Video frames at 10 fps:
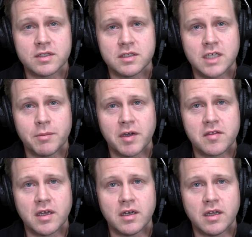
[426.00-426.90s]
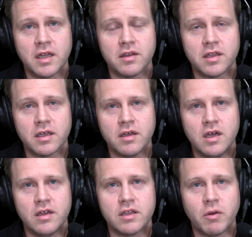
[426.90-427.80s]
to some extent, and
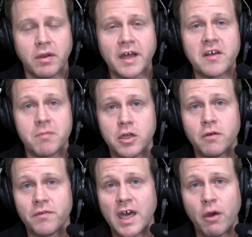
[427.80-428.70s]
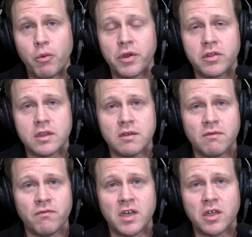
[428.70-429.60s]
the replacement of that with
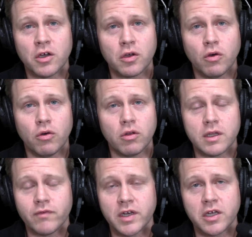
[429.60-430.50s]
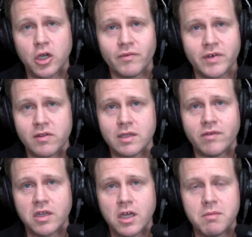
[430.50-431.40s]
the video call or the video conference or the
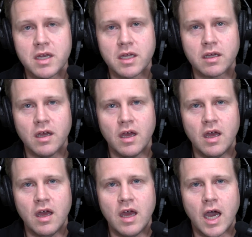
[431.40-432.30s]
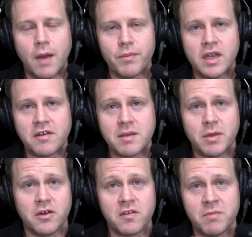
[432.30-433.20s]
video meeting. Now, some of
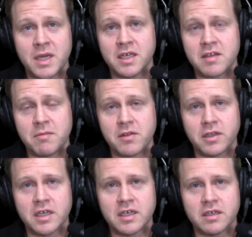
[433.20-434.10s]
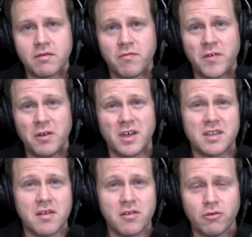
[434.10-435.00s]
those meetings absolutely feel like
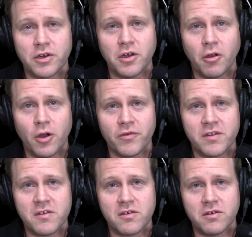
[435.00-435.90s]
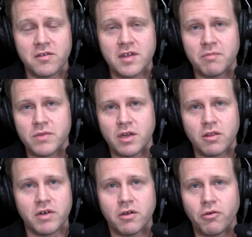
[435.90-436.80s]
they're still audio conferences because
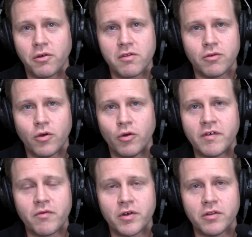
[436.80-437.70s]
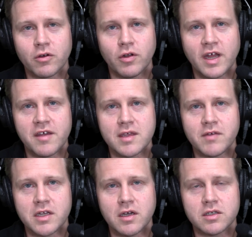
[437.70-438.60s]
3/4 or everyone on the call has their
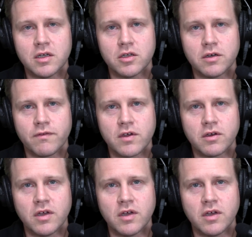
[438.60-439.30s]
video turned off. So